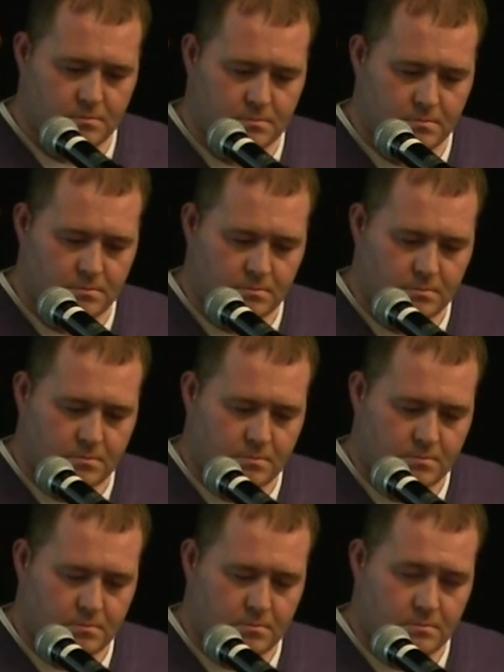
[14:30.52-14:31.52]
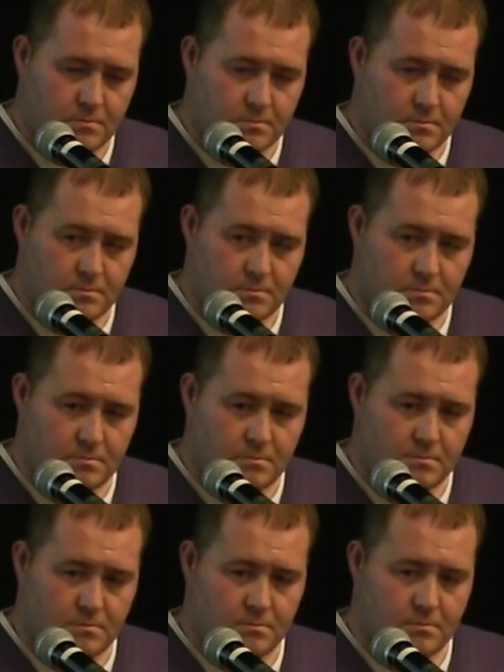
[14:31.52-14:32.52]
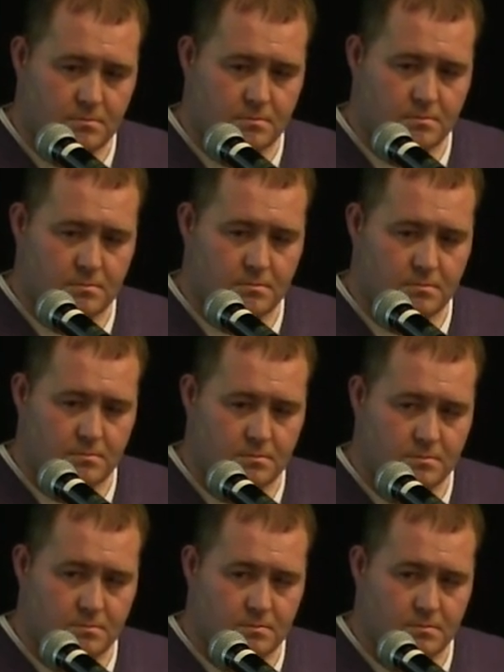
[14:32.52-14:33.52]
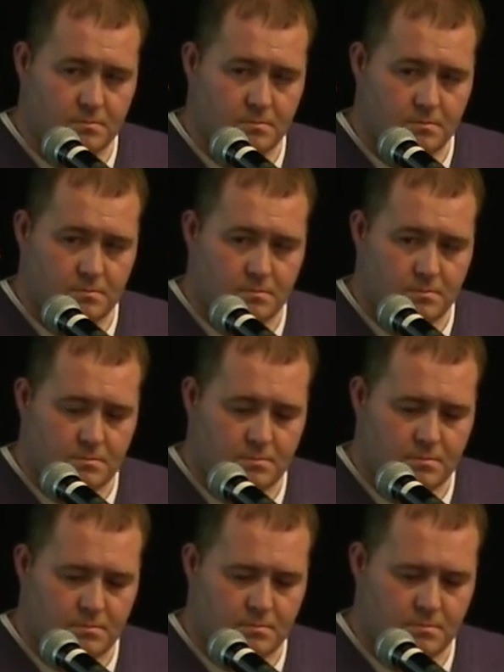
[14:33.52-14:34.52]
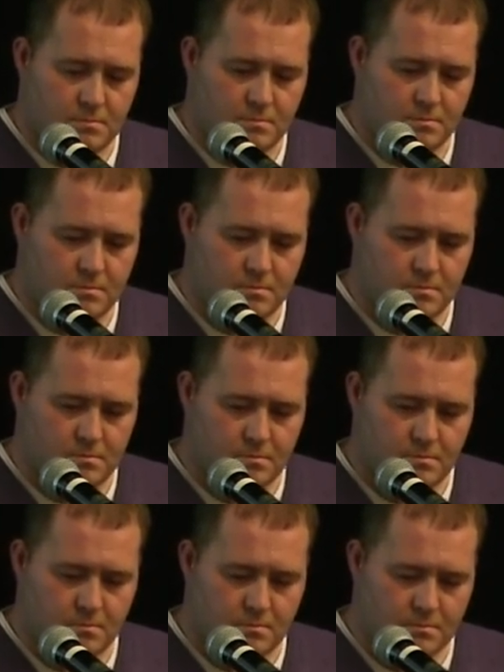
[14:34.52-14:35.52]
The person shown says nothing.